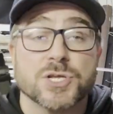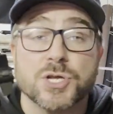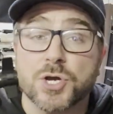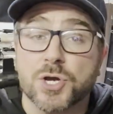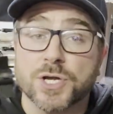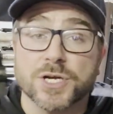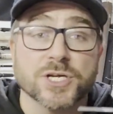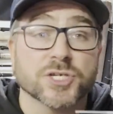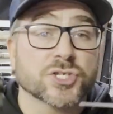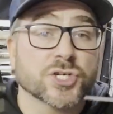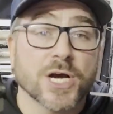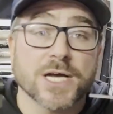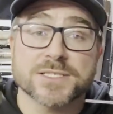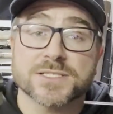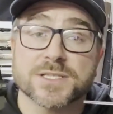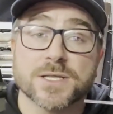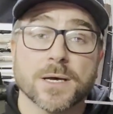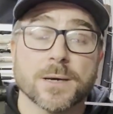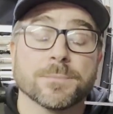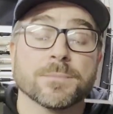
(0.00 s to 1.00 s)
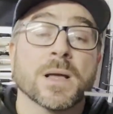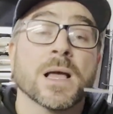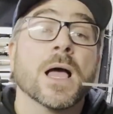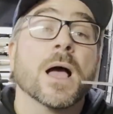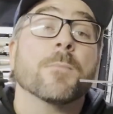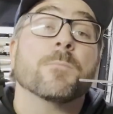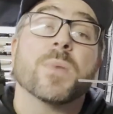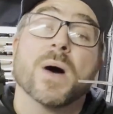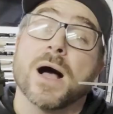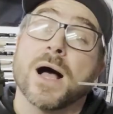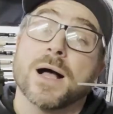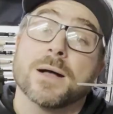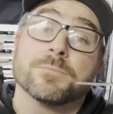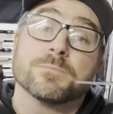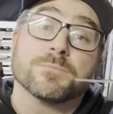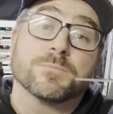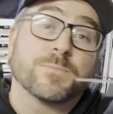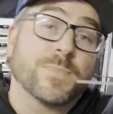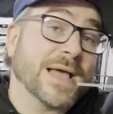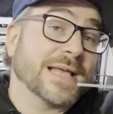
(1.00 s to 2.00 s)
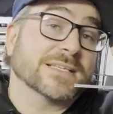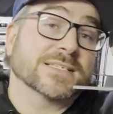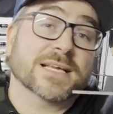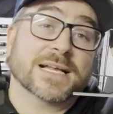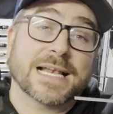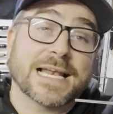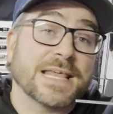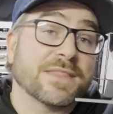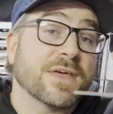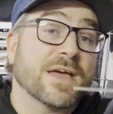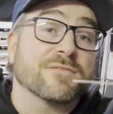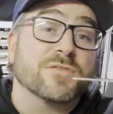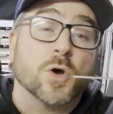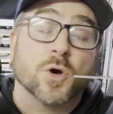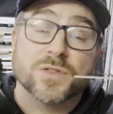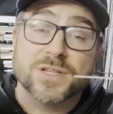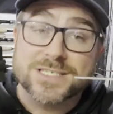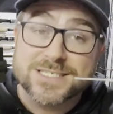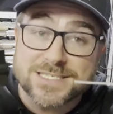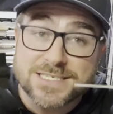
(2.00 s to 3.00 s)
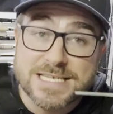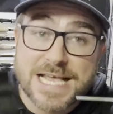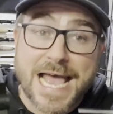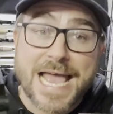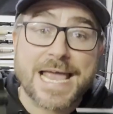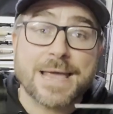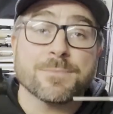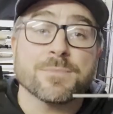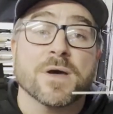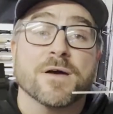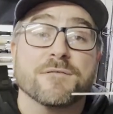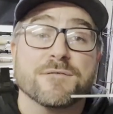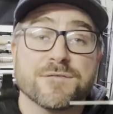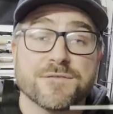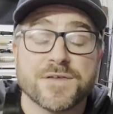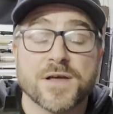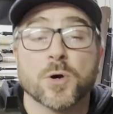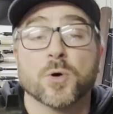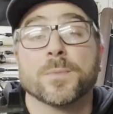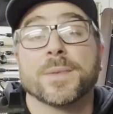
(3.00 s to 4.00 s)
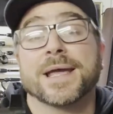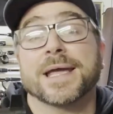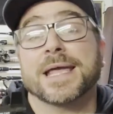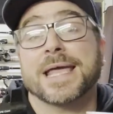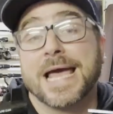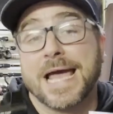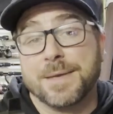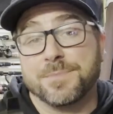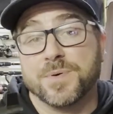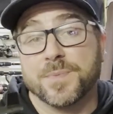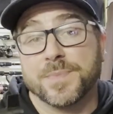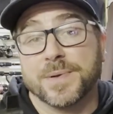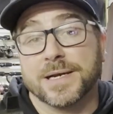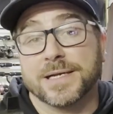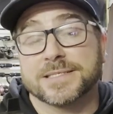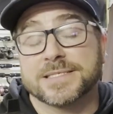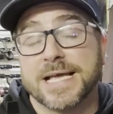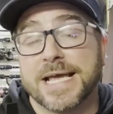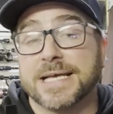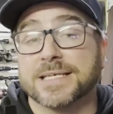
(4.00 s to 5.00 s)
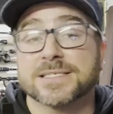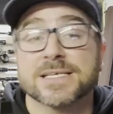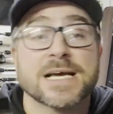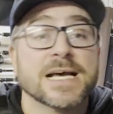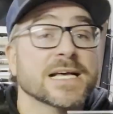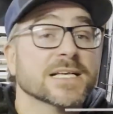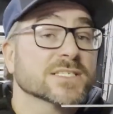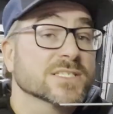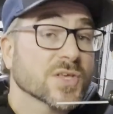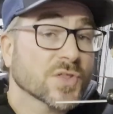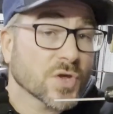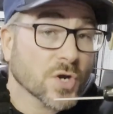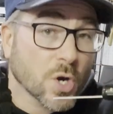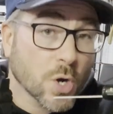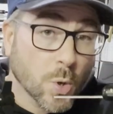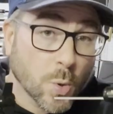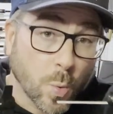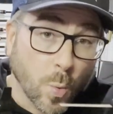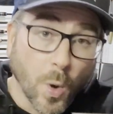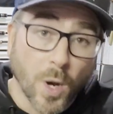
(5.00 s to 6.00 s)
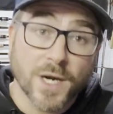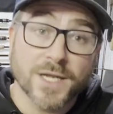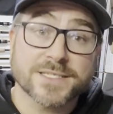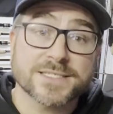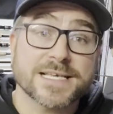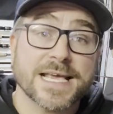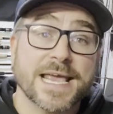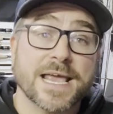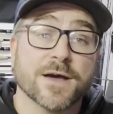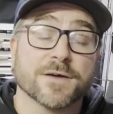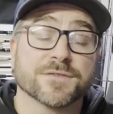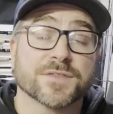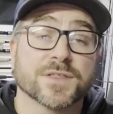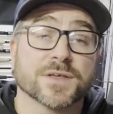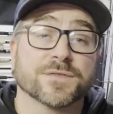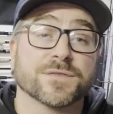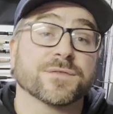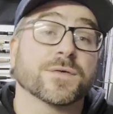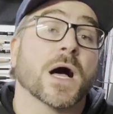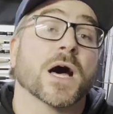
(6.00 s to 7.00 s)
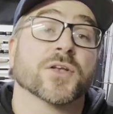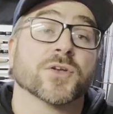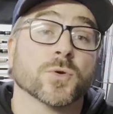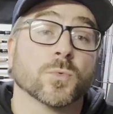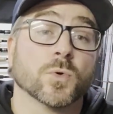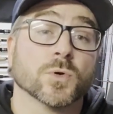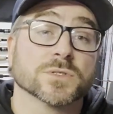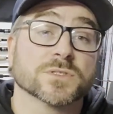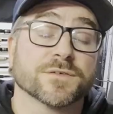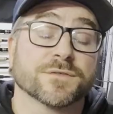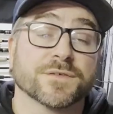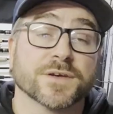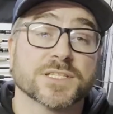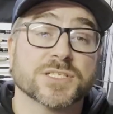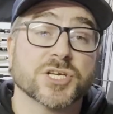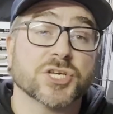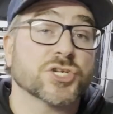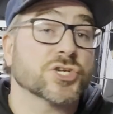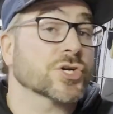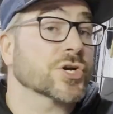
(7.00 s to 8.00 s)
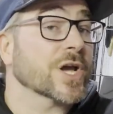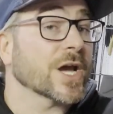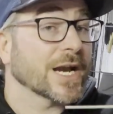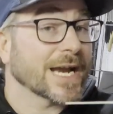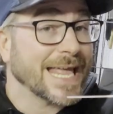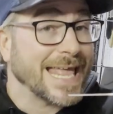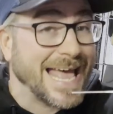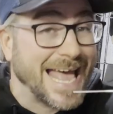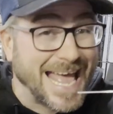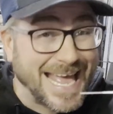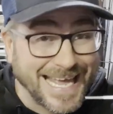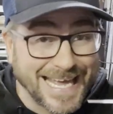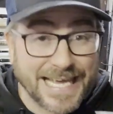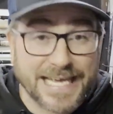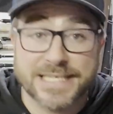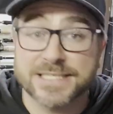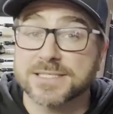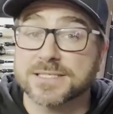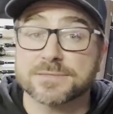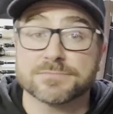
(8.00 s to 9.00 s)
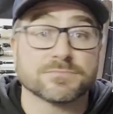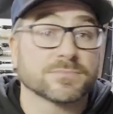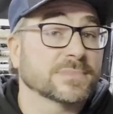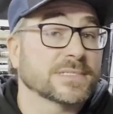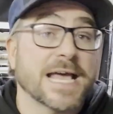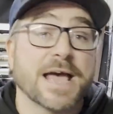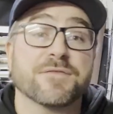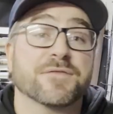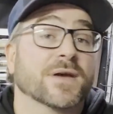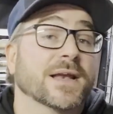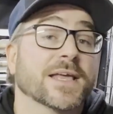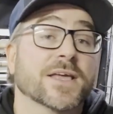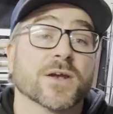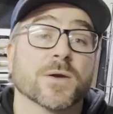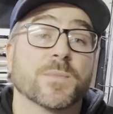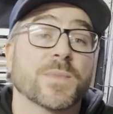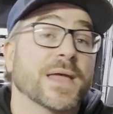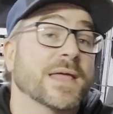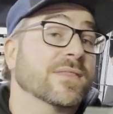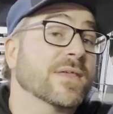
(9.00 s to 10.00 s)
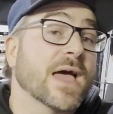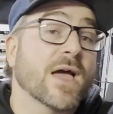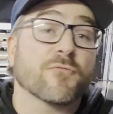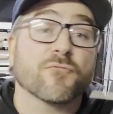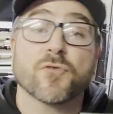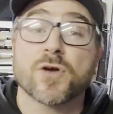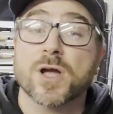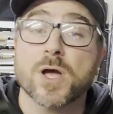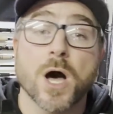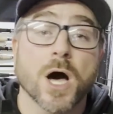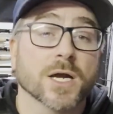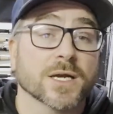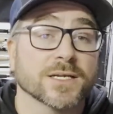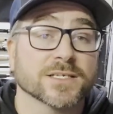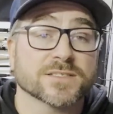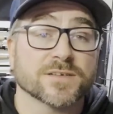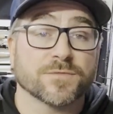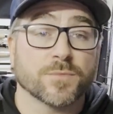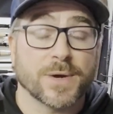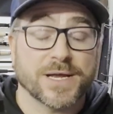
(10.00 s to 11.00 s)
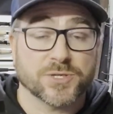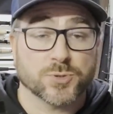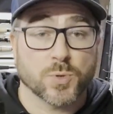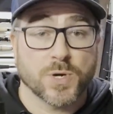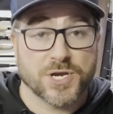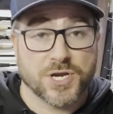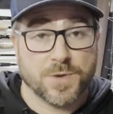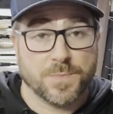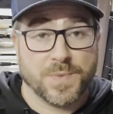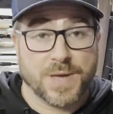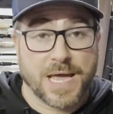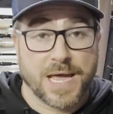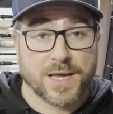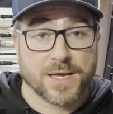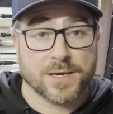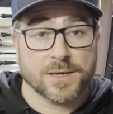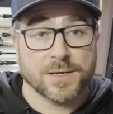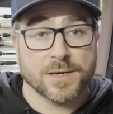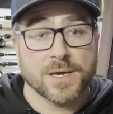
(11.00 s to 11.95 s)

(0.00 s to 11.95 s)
You can adjust them, but basically they've got the same filming capabilities. So the quality of the underwater footage you're going to get is definitely going to be there regardless of which one you pick.